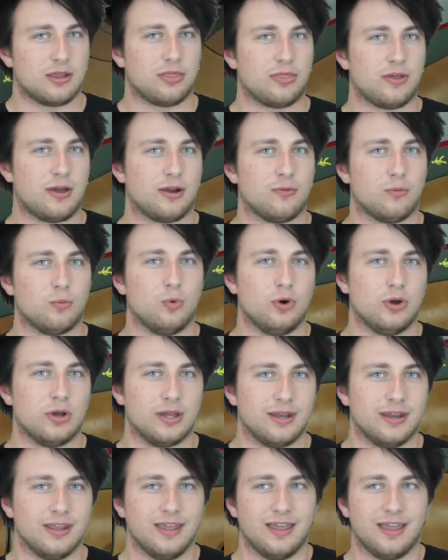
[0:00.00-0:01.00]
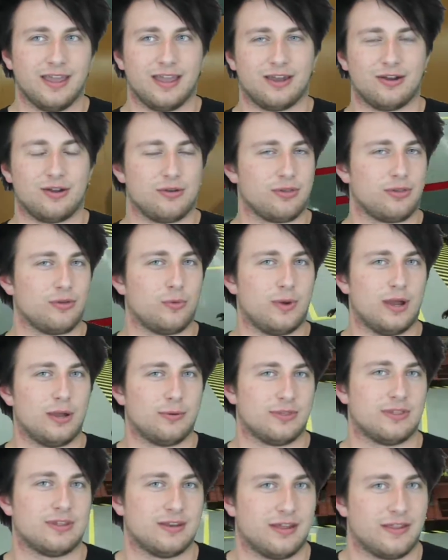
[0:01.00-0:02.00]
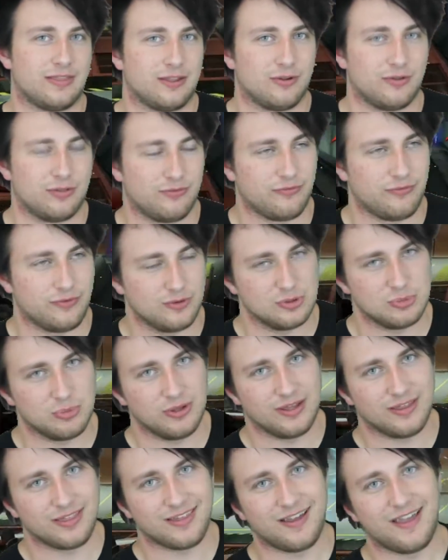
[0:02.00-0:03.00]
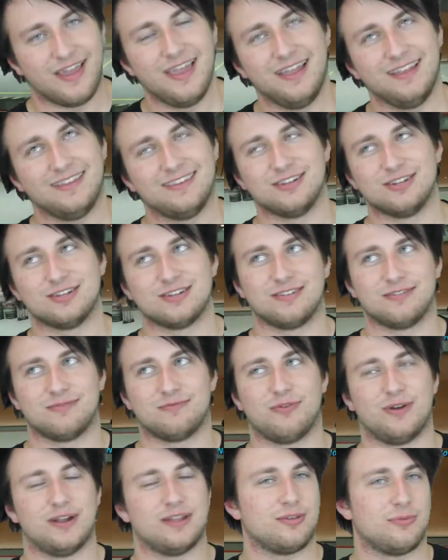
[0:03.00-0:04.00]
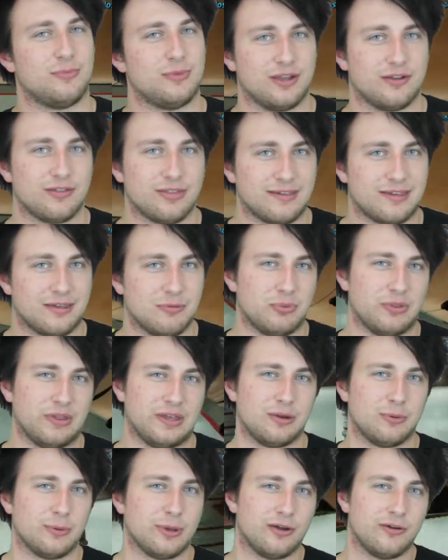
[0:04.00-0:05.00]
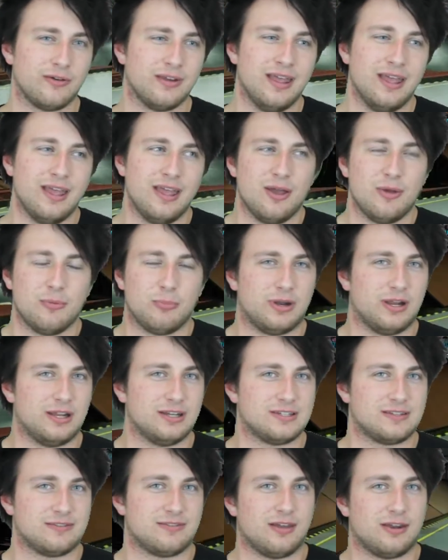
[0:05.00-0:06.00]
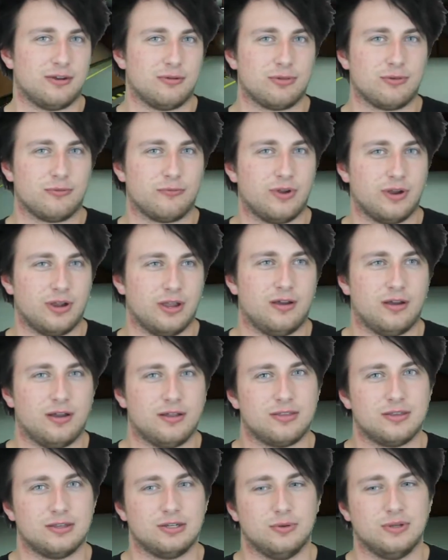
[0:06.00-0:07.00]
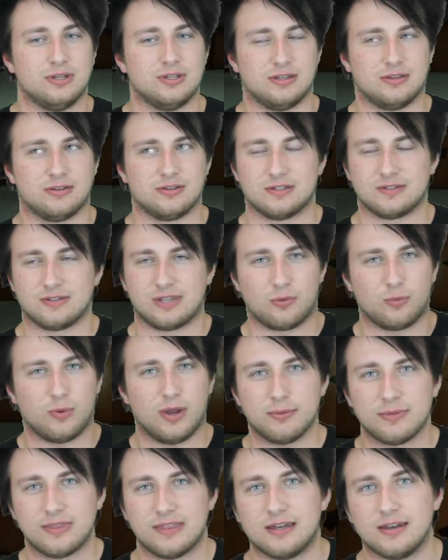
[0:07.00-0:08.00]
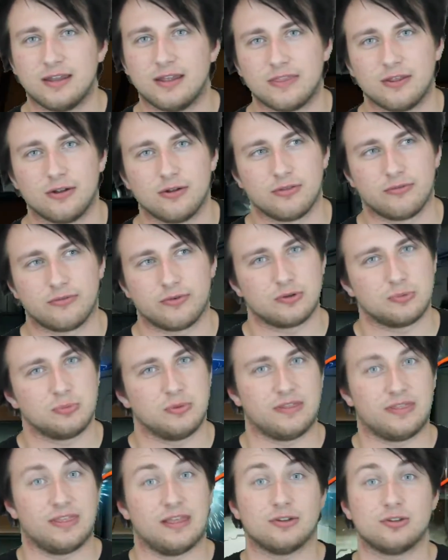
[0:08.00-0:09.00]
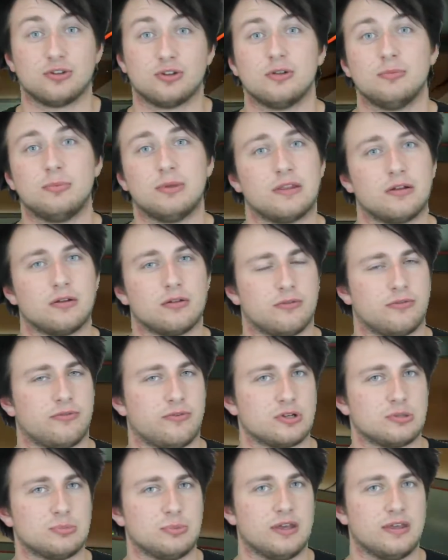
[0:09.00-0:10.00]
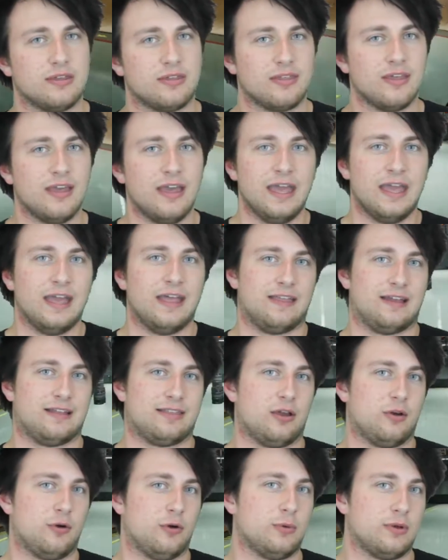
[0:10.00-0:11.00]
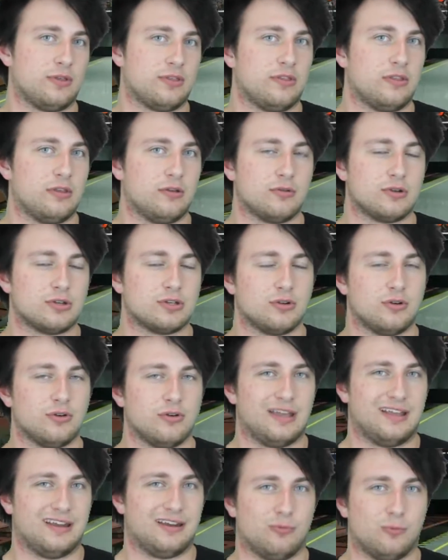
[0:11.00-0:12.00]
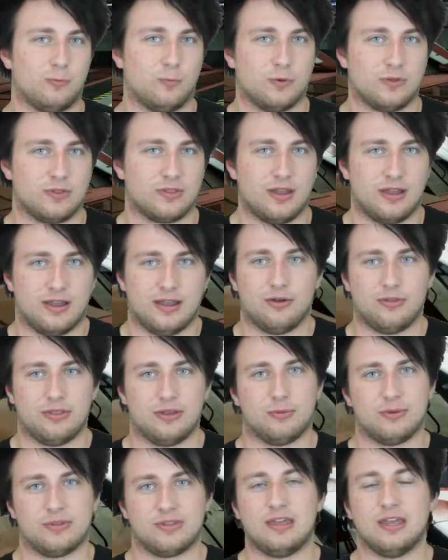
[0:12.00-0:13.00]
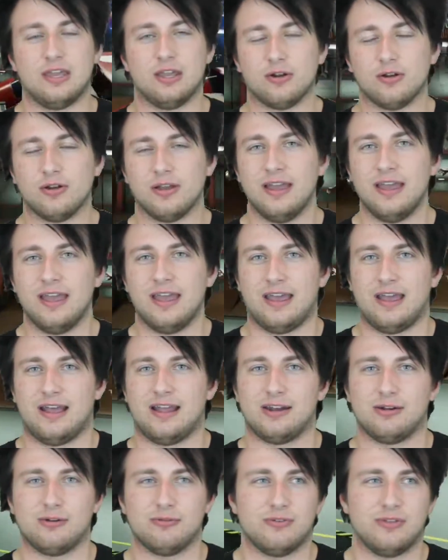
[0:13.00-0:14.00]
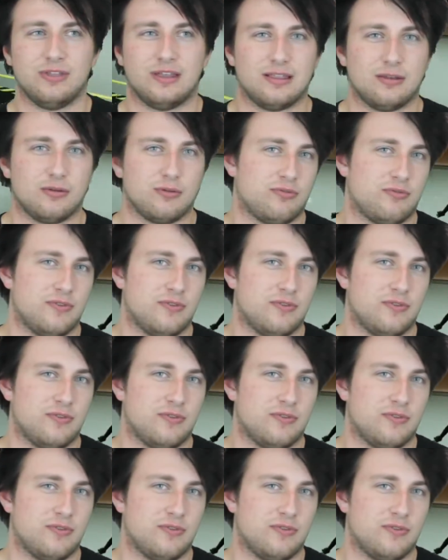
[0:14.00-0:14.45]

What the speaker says: I thought it would. And also, why was it not there in the first place? I hate to just find something else to complain about, but I just thought it was a very odd situation. It's just like, why was that not there in the first place? That should have been there in the first place. That's how it was in the original, and it was not how that was here. And I don't feel like that was